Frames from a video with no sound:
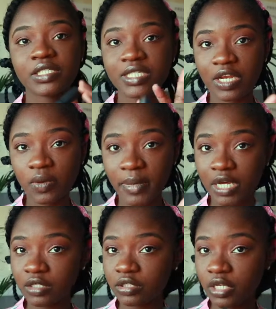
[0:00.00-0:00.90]
Stila
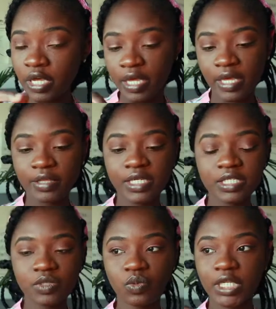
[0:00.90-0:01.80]
Amande, and
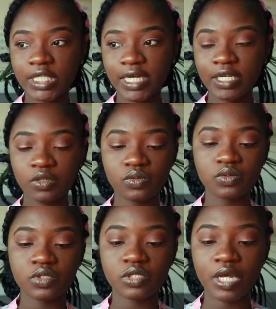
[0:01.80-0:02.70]
that's the one that I
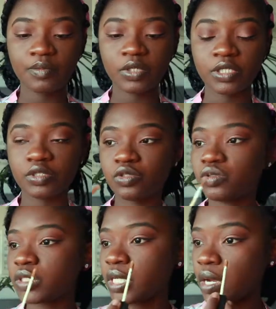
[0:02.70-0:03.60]
use. I'm gonna
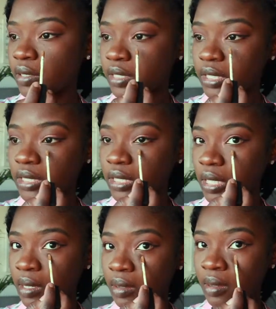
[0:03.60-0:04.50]
use it underneath
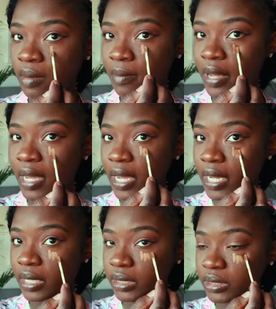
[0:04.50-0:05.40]
my
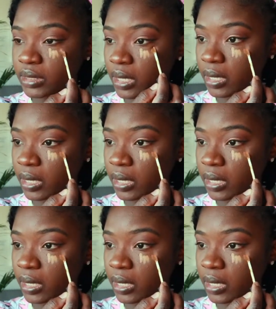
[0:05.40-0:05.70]
eyes